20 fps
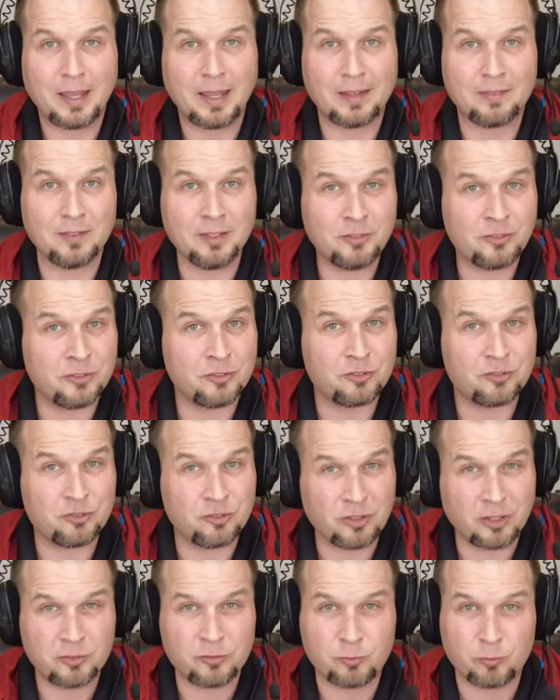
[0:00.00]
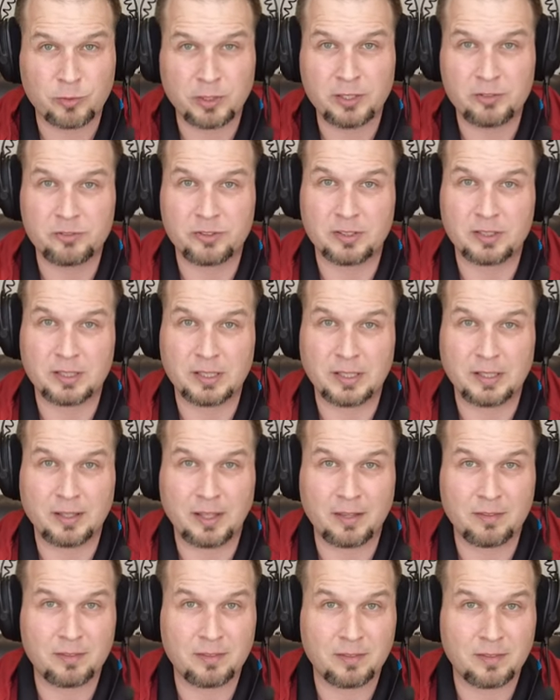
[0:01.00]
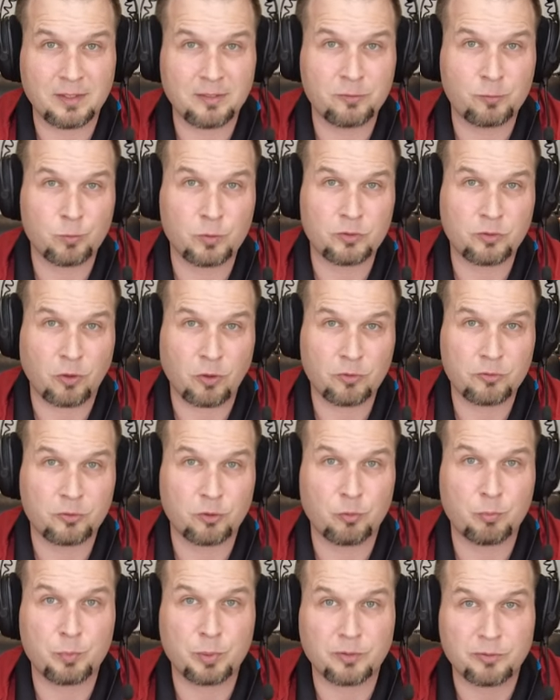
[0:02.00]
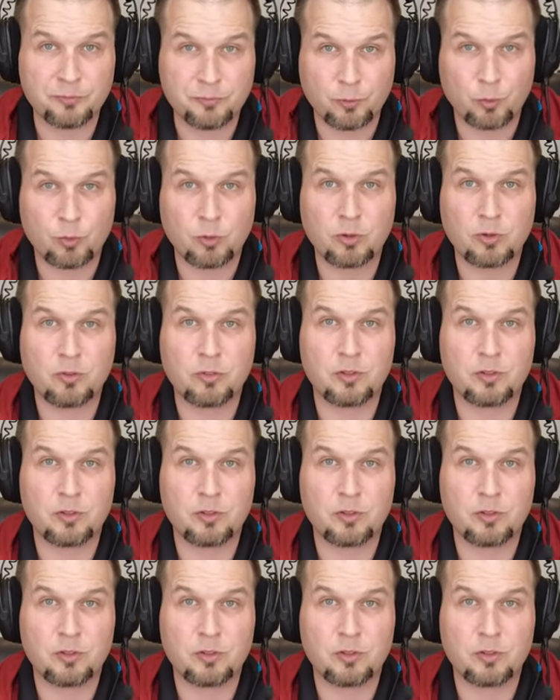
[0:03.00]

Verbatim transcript: and this is just recently, and this was also before